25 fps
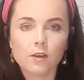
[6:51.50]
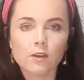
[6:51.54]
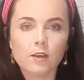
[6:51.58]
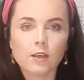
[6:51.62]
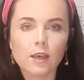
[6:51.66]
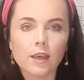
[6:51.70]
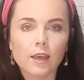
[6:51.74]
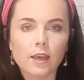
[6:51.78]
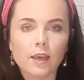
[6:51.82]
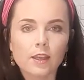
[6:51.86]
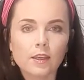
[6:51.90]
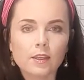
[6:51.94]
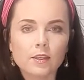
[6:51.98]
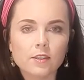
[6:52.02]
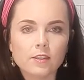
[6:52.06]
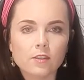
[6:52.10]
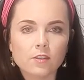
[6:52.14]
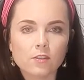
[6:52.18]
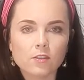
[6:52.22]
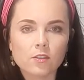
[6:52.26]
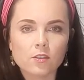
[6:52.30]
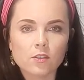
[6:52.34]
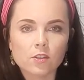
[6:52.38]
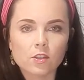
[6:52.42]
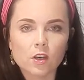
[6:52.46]
Okay, little
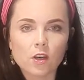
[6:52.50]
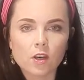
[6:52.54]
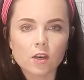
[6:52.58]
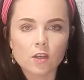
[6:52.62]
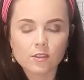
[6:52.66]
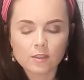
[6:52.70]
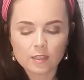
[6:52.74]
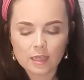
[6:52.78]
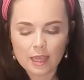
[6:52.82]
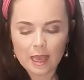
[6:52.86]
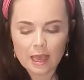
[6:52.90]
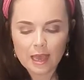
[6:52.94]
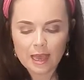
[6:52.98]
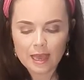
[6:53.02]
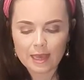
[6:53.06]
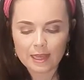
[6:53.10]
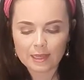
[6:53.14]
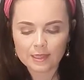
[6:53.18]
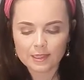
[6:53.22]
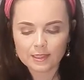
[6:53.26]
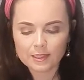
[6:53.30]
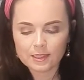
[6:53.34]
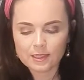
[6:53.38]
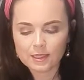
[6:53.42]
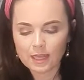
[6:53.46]
stars,
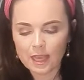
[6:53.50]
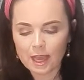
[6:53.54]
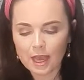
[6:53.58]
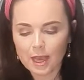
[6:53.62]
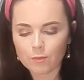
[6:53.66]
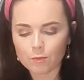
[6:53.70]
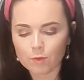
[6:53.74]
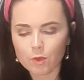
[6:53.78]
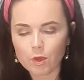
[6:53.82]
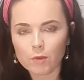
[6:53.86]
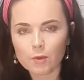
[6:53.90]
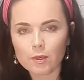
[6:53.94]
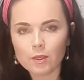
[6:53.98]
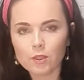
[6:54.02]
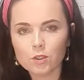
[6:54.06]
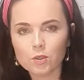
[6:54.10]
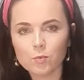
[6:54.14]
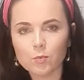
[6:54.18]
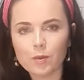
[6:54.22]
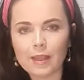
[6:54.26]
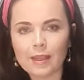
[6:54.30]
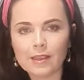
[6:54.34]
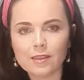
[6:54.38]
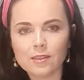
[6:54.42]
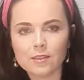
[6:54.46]
and I'm going to
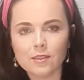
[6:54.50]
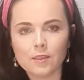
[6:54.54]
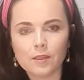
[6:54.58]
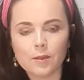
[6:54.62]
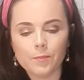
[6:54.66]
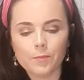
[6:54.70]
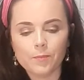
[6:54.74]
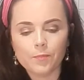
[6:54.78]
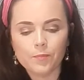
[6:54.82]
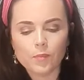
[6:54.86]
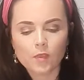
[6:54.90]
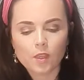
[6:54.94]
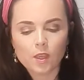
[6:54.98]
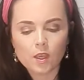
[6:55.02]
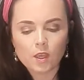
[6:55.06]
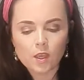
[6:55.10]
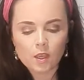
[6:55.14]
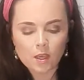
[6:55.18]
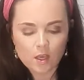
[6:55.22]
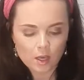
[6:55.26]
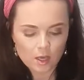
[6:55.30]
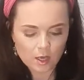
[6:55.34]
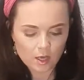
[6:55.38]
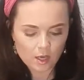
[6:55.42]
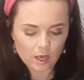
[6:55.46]
place them.
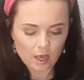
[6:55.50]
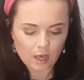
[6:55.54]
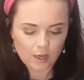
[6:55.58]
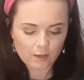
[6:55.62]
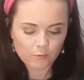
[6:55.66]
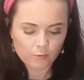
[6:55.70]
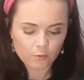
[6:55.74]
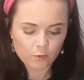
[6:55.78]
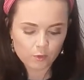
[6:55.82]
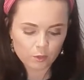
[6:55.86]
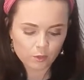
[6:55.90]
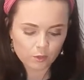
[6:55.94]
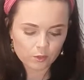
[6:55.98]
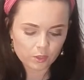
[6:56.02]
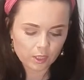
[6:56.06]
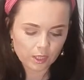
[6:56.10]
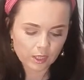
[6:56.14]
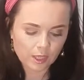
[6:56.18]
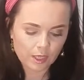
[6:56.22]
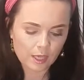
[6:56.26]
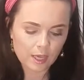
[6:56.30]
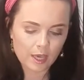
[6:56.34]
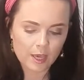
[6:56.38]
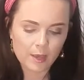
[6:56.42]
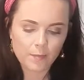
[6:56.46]
I've got
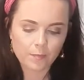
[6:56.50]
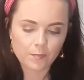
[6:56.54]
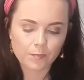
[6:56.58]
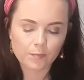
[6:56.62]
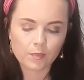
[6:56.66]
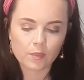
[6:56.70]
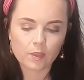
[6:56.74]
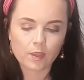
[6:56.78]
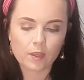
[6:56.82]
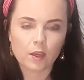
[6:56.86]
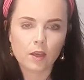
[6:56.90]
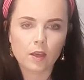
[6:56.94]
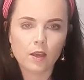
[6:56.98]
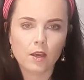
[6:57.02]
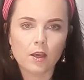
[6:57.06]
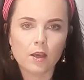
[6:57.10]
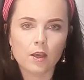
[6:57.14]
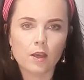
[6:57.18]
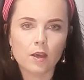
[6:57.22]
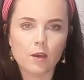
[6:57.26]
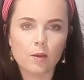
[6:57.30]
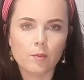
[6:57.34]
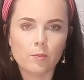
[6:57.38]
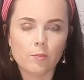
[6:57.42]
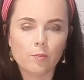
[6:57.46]
here
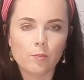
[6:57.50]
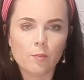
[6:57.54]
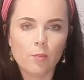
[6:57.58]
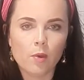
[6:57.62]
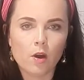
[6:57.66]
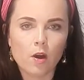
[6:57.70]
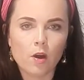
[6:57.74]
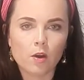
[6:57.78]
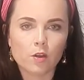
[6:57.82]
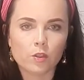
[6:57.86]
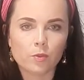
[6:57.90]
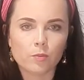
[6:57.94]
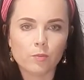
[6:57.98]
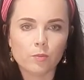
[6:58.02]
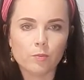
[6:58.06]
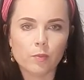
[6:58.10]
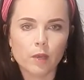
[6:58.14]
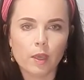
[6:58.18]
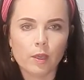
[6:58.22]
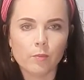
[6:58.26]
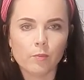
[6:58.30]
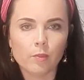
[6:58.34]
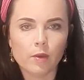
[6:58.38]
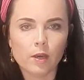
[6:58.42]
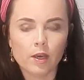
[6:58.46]
parchment
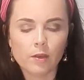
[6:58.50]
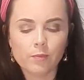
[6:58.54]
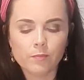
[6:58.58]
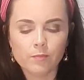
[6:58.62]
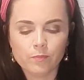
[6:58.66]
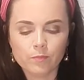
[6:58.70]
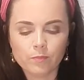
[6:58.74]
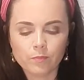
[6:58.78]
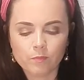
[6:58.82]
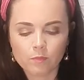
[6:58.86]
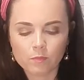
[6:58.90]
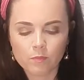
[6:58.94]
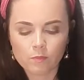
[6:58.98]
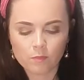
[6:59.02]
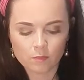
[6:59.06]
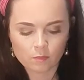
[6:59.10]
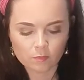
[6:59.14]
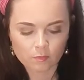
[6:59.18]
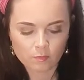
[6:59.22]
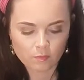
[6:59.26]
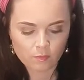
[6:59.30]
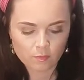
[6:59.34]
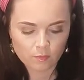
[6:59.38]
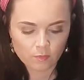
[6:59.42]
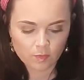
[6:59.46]
paper.
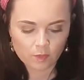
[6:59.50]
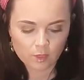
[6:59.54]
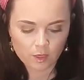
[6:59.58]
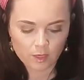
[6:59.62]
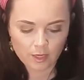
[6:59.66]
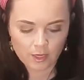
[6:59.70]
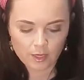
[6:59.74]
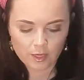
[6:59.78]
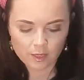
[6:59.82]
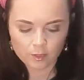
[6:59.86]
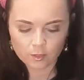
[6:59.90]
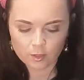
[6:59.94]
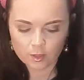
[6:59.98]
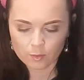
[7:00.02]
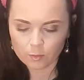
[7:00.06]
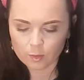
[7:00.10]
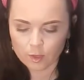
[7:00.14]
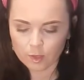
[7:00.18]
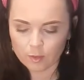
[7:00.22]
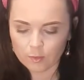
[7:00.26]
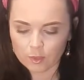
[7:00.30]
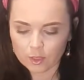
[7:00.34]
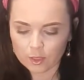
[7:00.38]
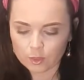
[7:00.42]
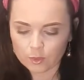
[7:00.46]
Okay, so I'm
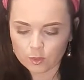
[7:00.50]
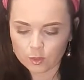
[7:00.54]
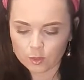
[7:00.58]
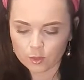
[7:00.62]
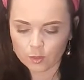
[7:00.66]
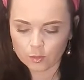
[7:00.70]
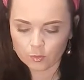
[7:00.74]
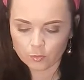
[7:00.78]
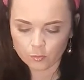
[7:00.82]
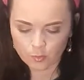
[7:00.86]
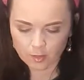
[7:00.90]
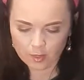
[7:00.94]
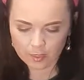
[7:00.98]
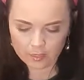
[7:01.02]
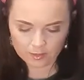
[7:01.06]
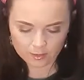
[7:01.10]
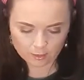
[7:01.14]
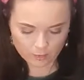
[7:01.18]
going to place